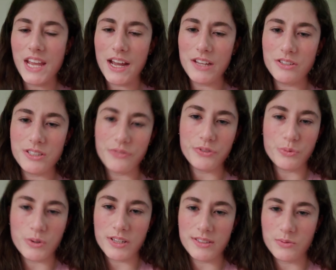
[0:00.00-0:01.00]
I use
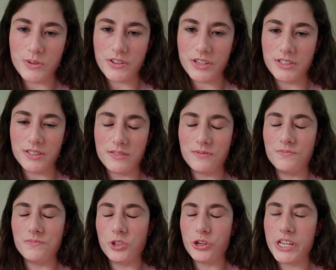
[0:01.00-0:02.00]
different ones, whether it's
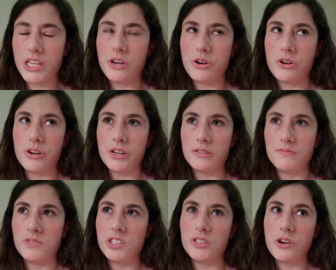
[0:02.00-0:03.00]
Greek
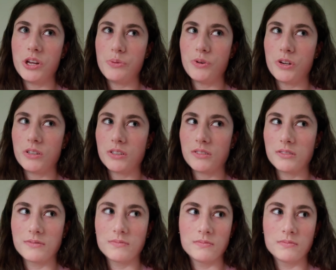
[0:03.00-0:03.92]
yogurt, Stony Brook,